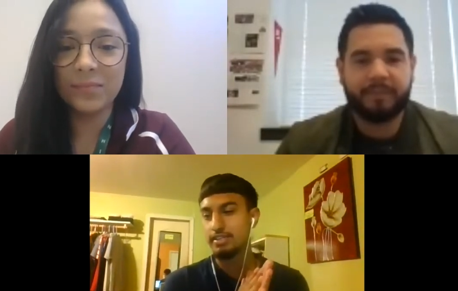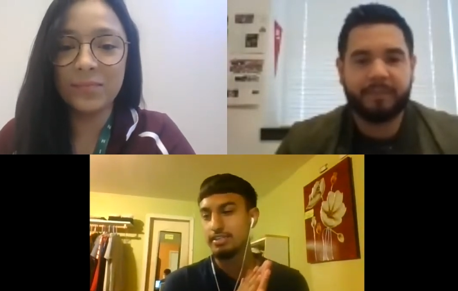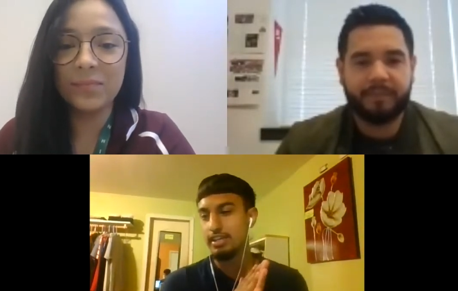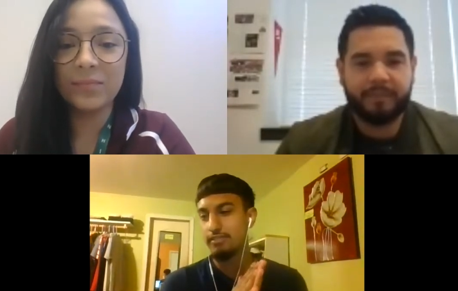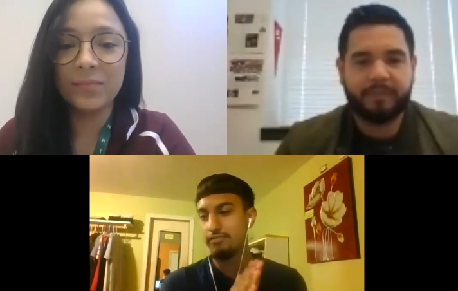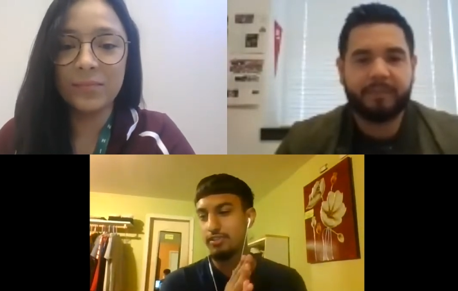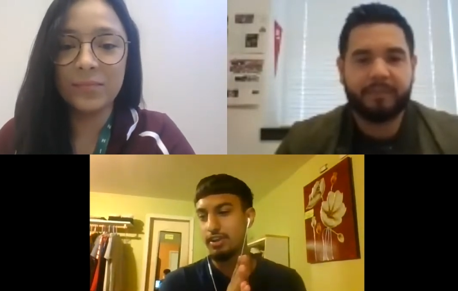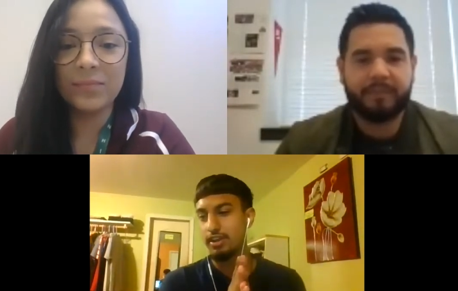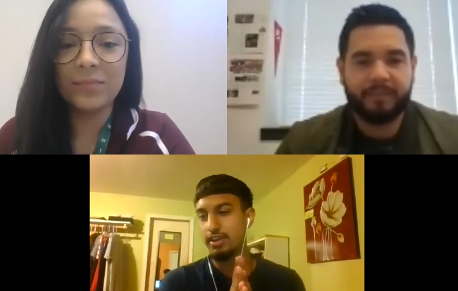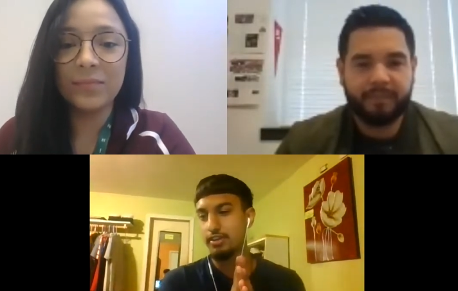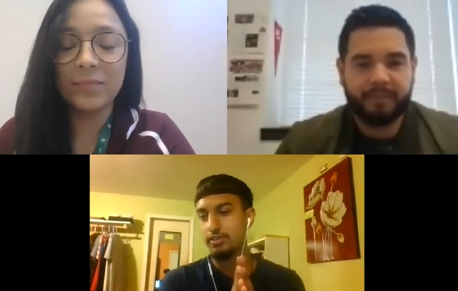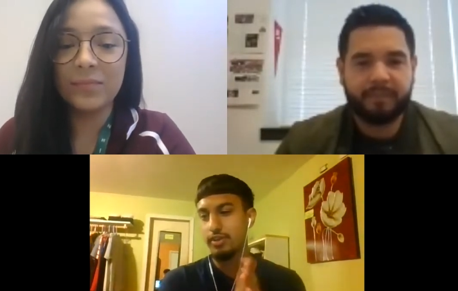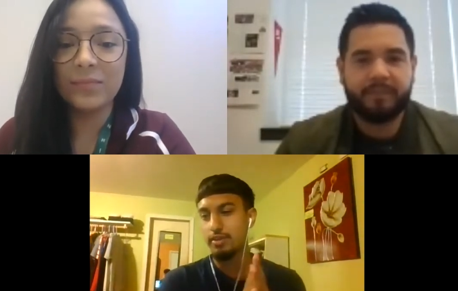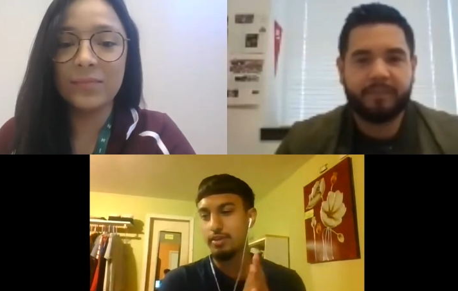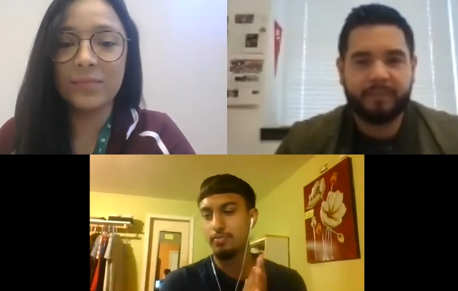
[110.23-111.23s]
Speaker 1: Definitely a
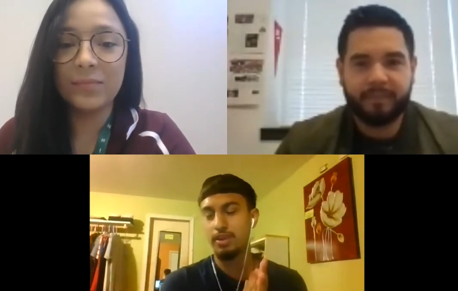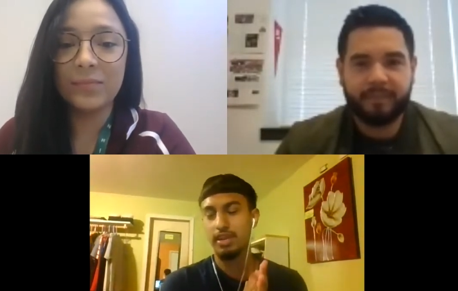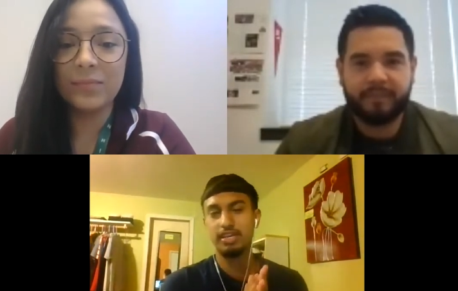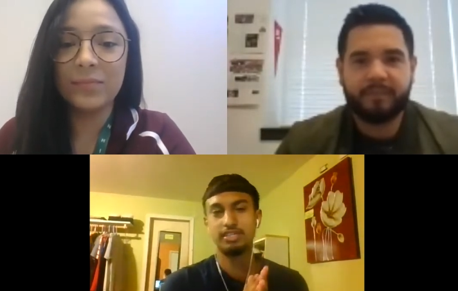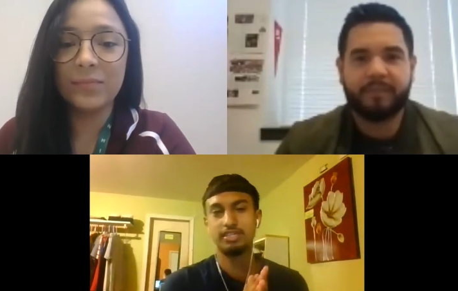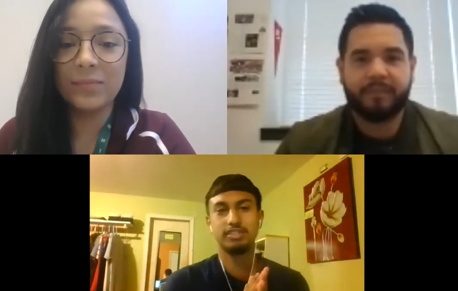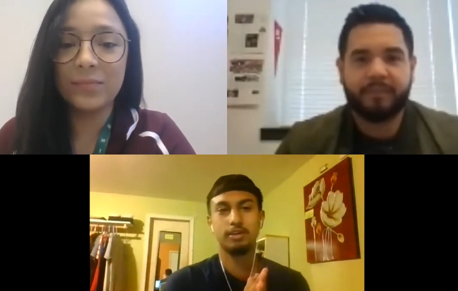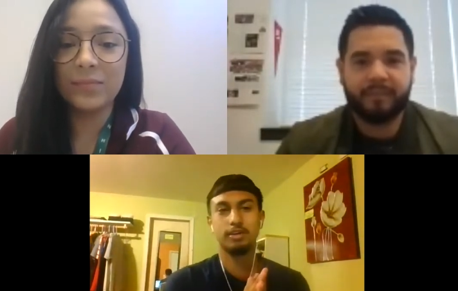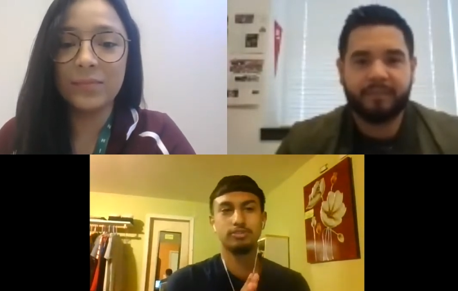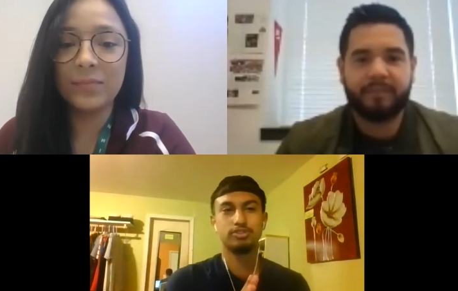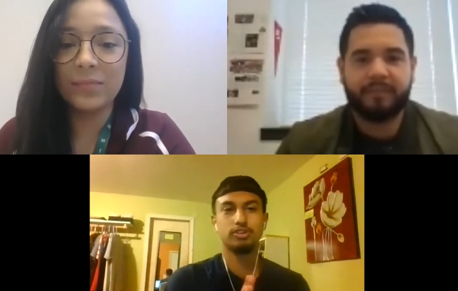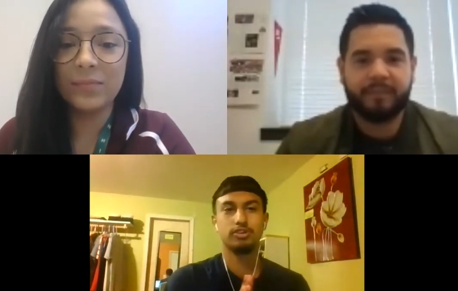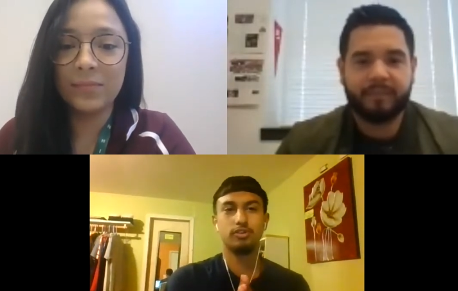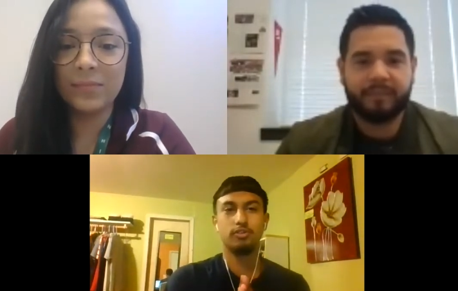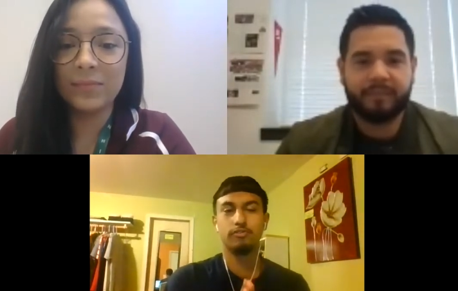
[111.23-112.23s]
great place. I'll be
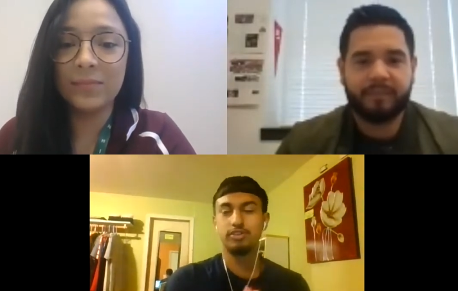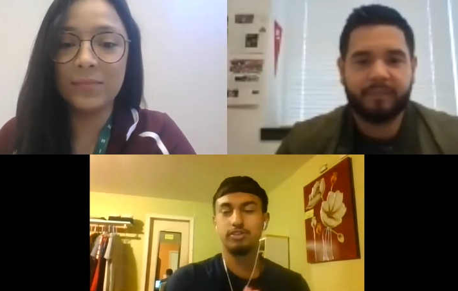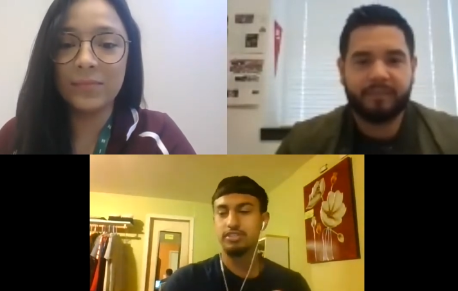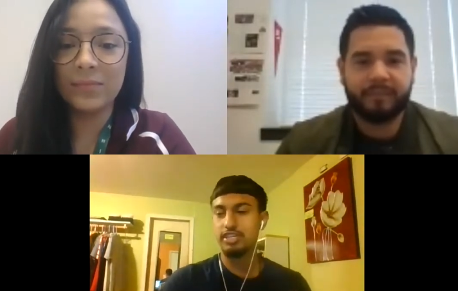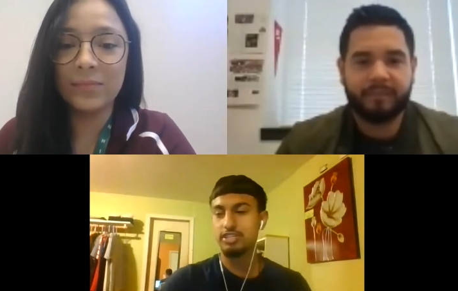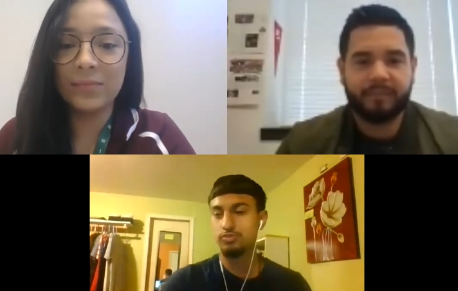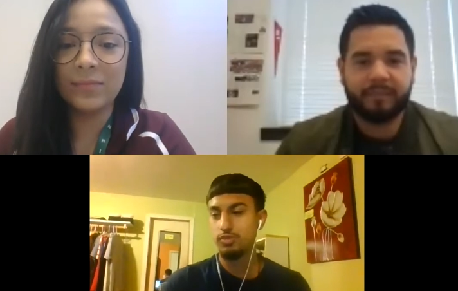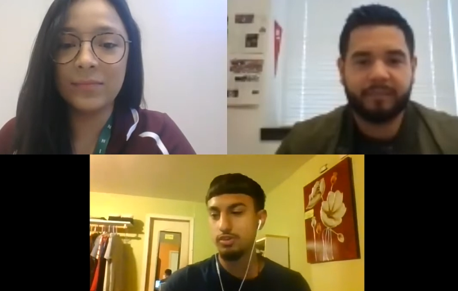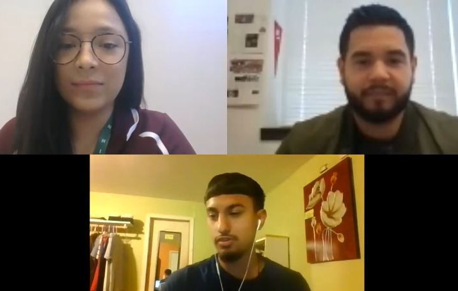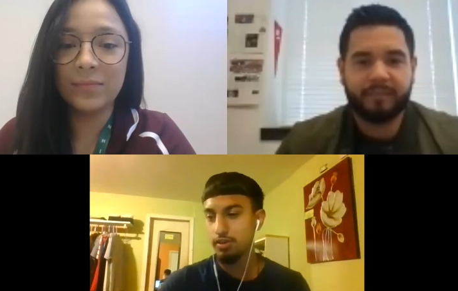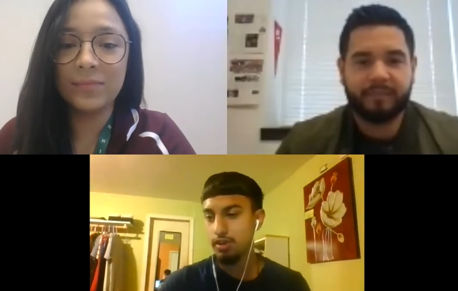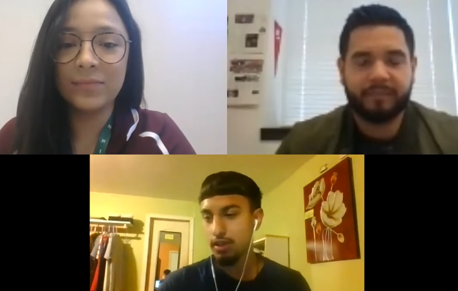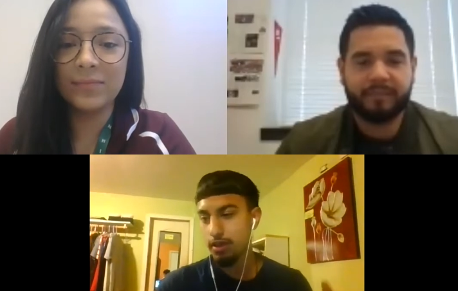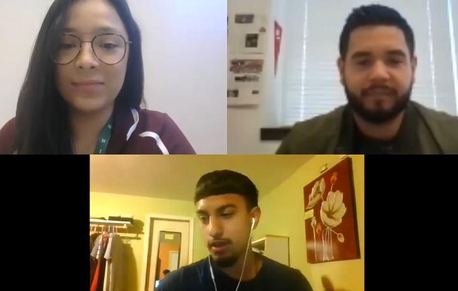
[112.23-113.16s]
sure to go visit as well.